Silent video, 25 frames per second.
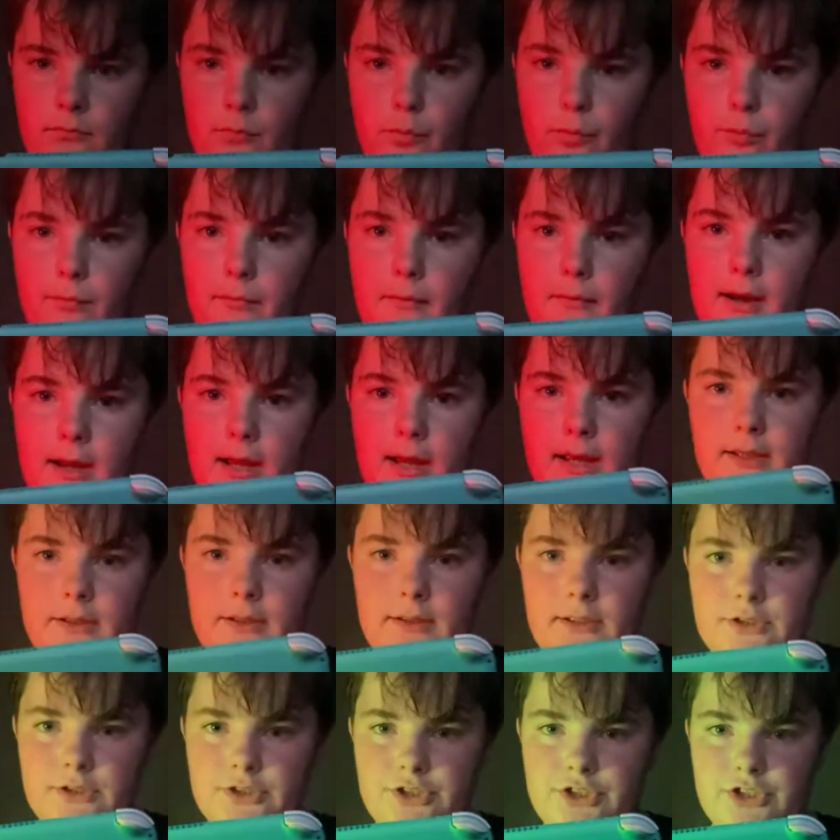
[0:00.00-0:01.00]
My hand
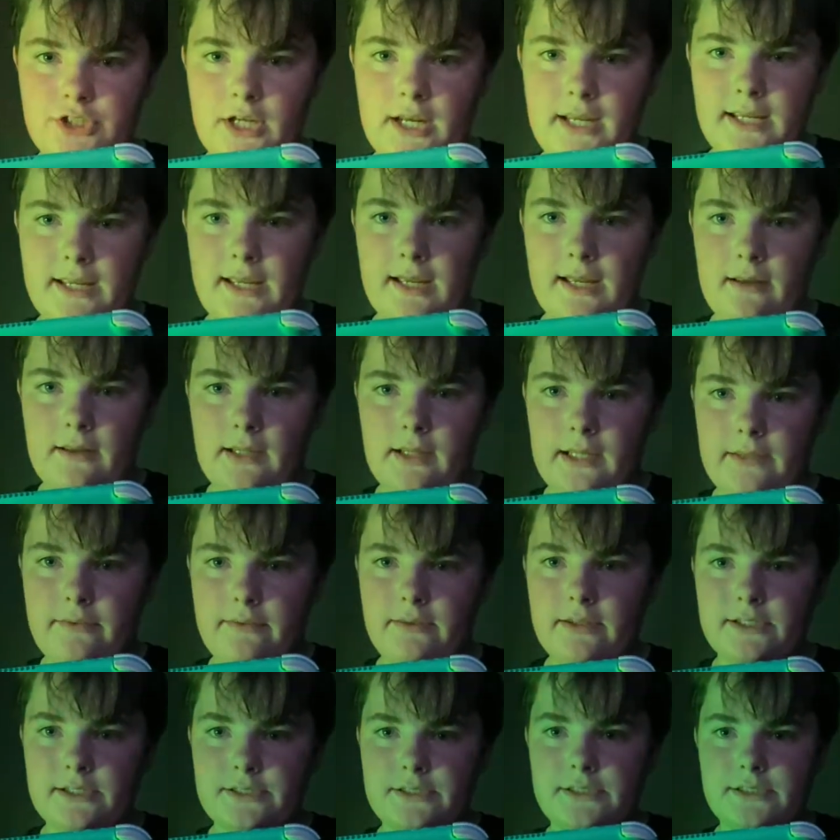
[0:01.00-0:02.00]
like shaking like
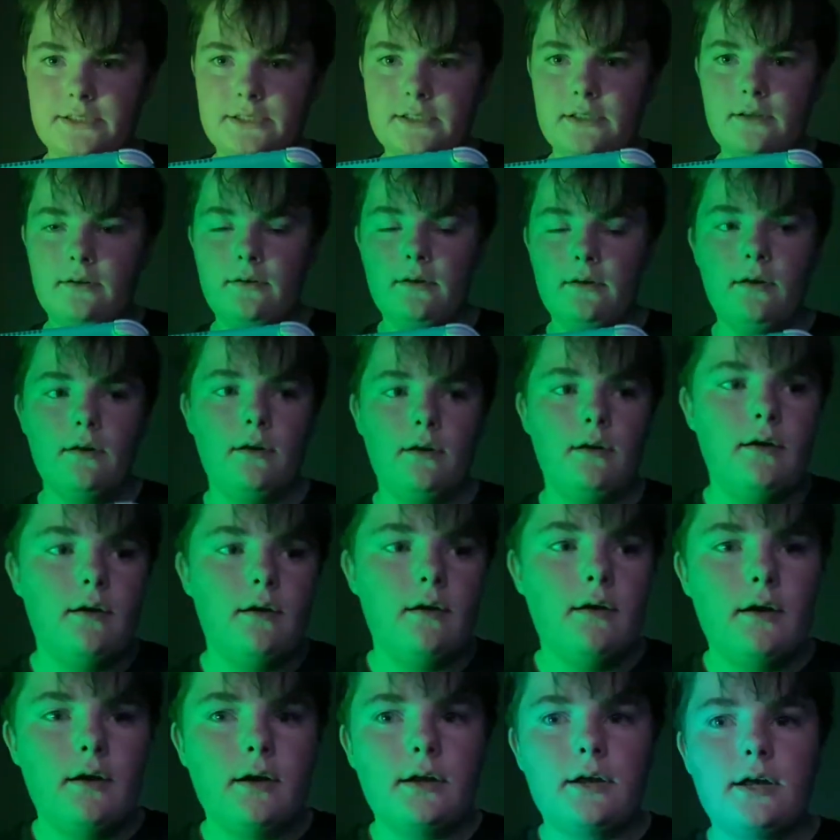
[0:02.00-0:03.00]
this
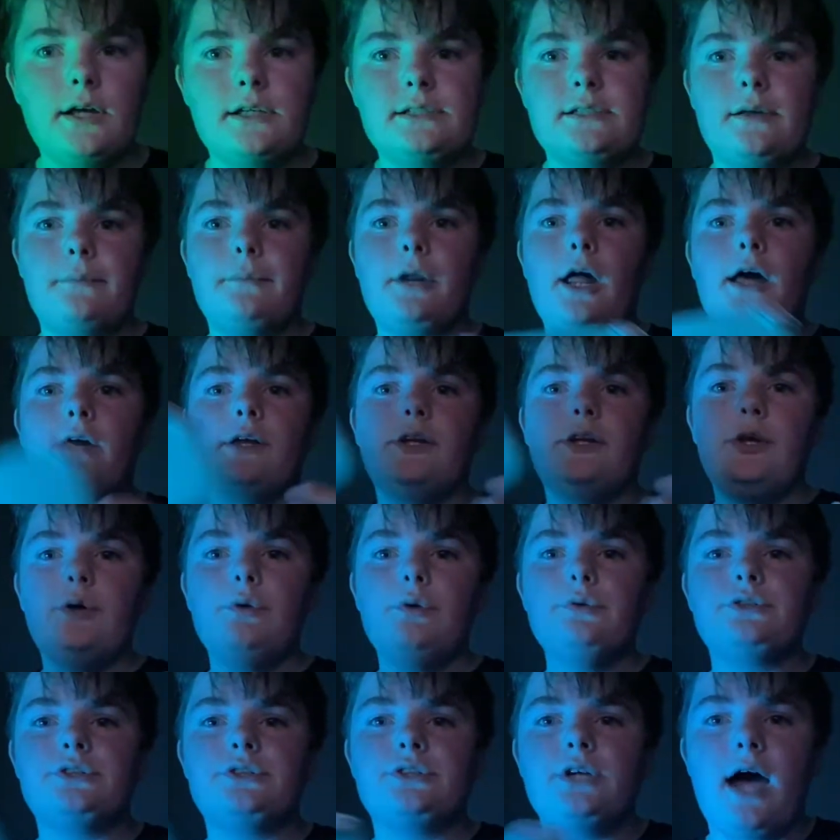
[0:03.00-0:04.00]
because I'm not
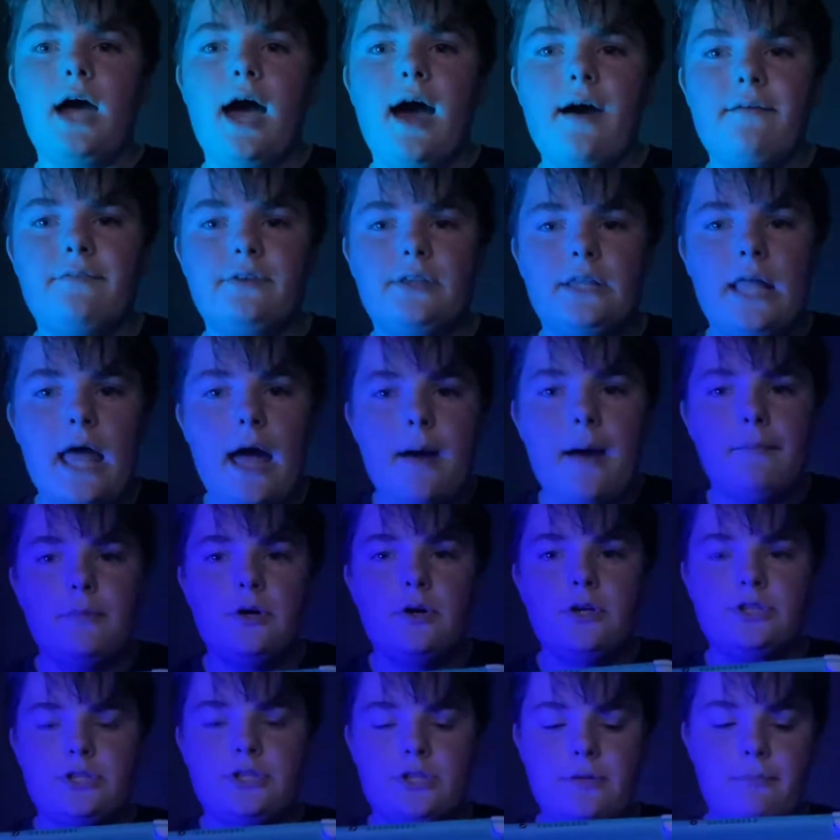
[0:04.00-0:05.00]
used to having that
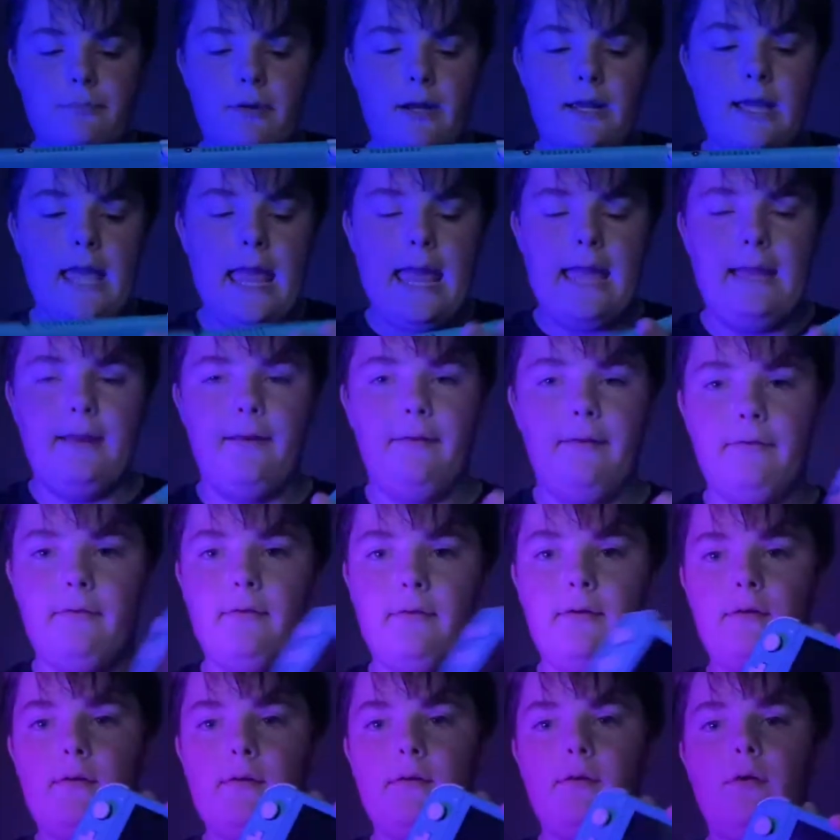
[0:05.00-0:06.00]
much in my hand
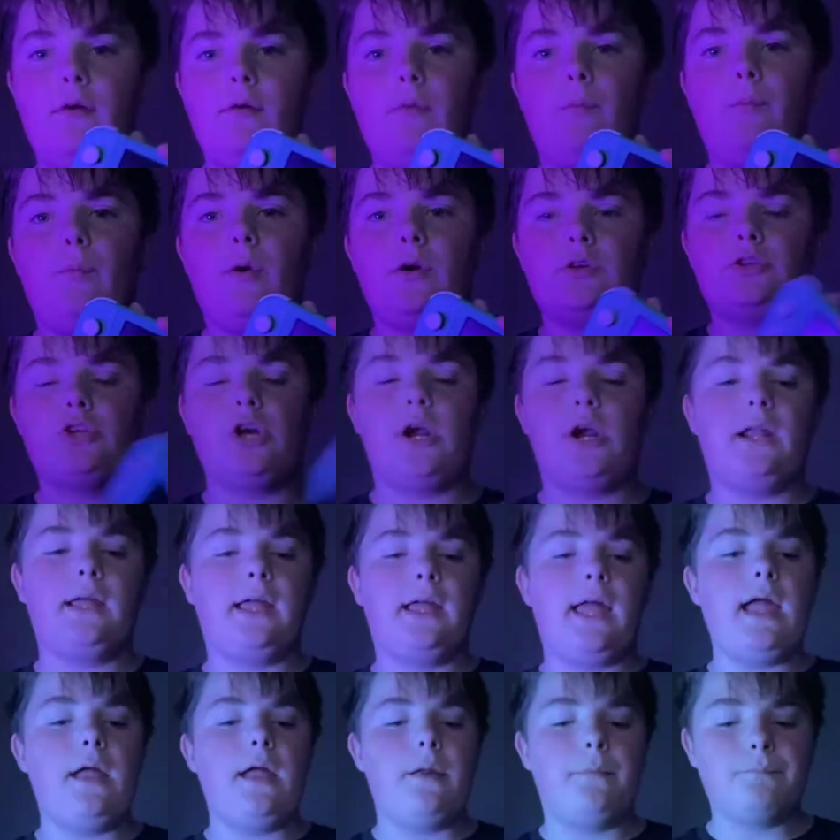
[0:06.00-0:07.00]
while trying to
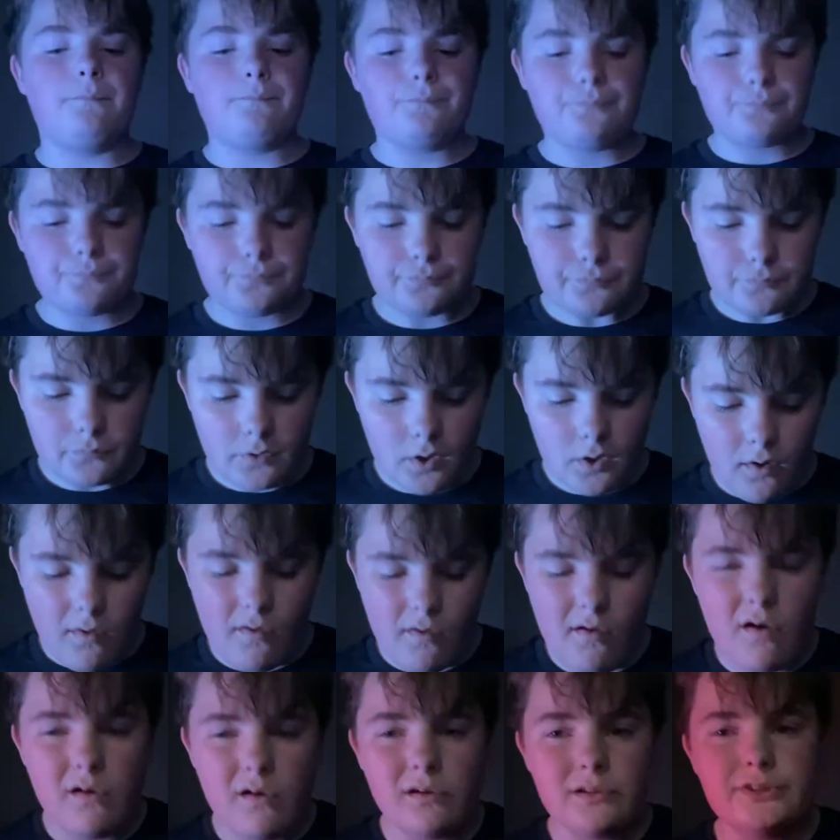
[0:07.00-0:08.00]
game.
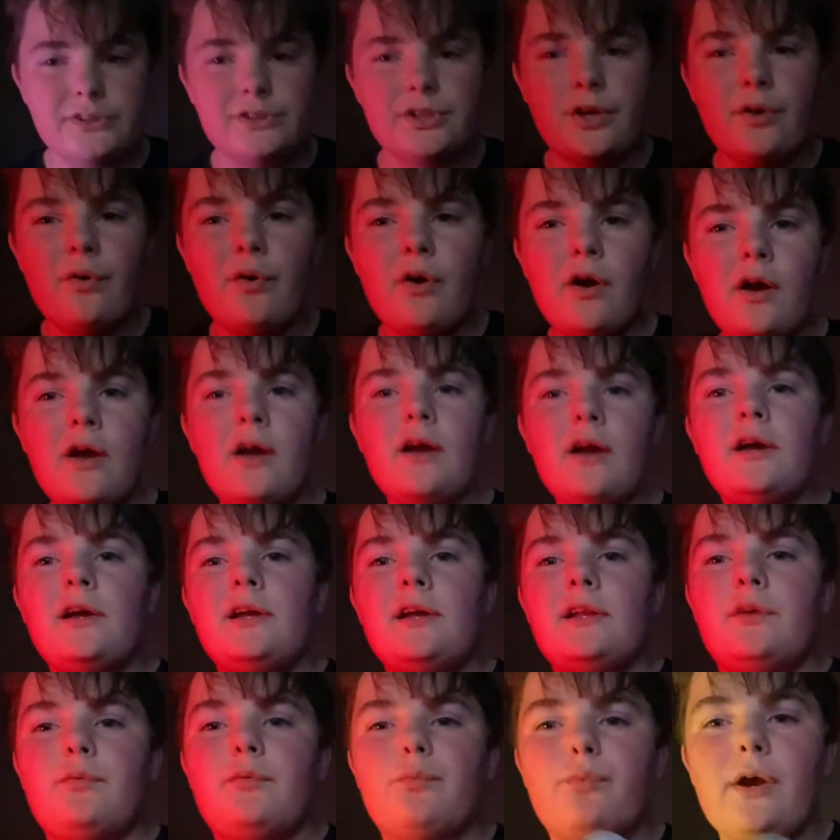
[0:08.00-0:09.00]
Also,
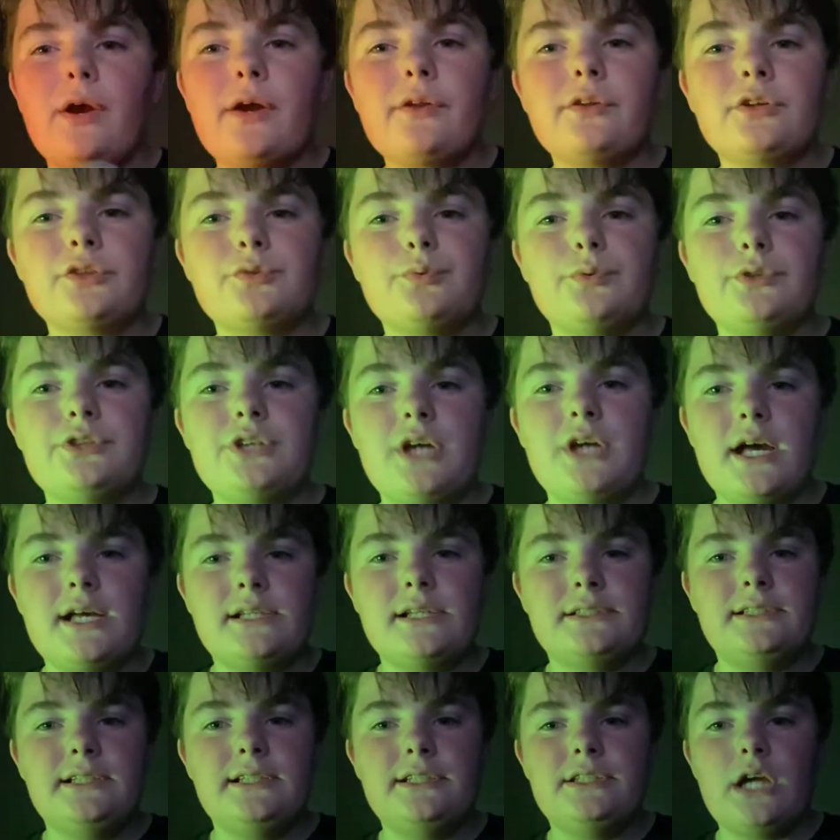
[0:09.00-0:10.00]
regular Switch
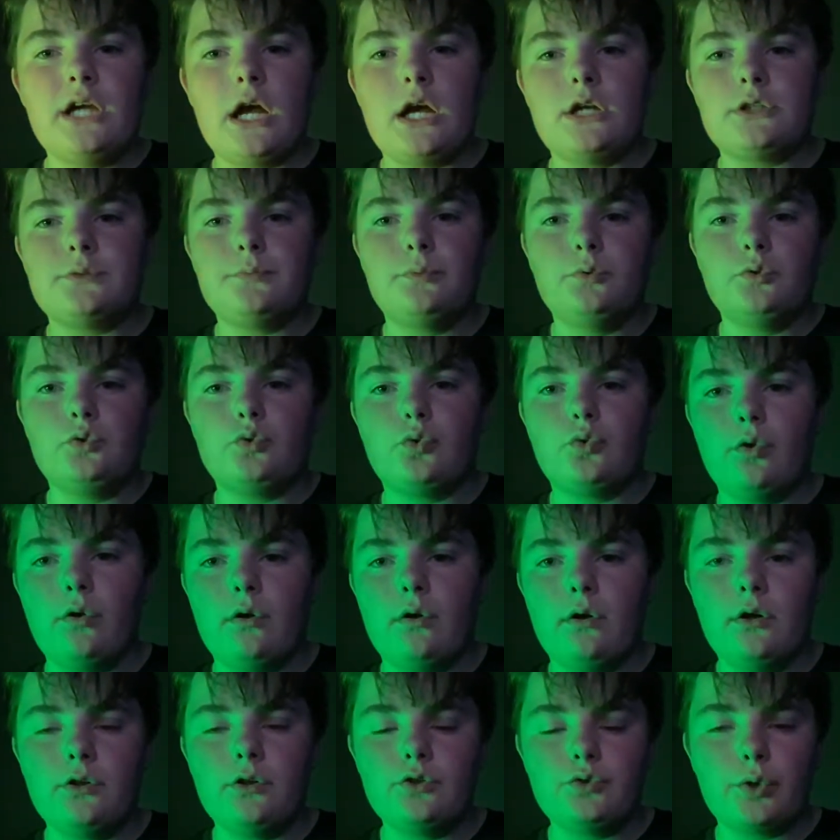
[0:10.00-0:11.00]
has detachable
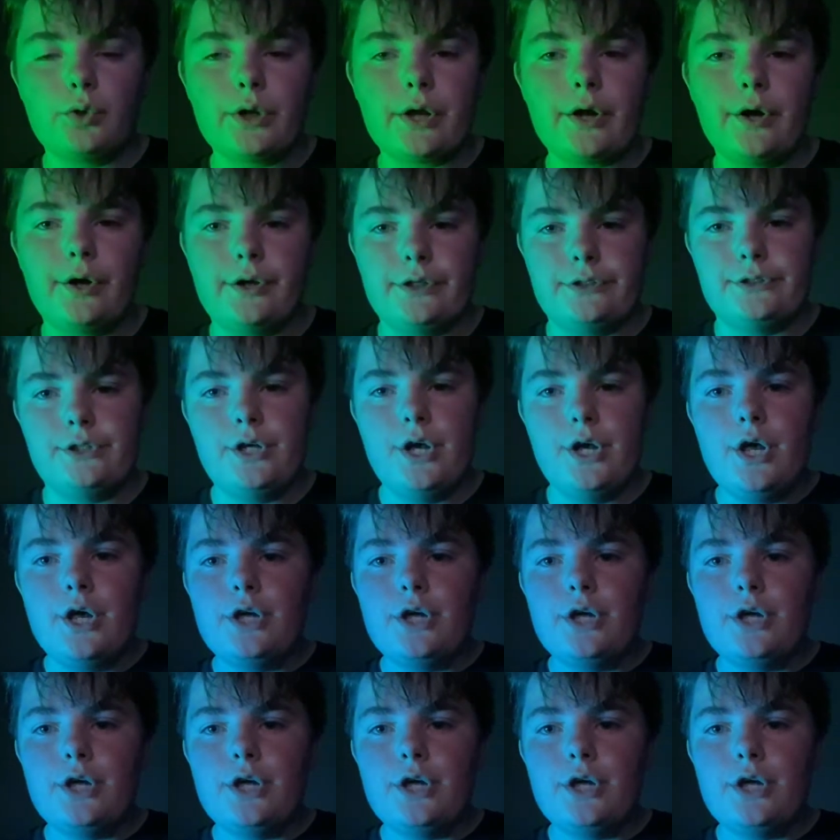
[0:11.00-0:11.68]
Joy-Cons.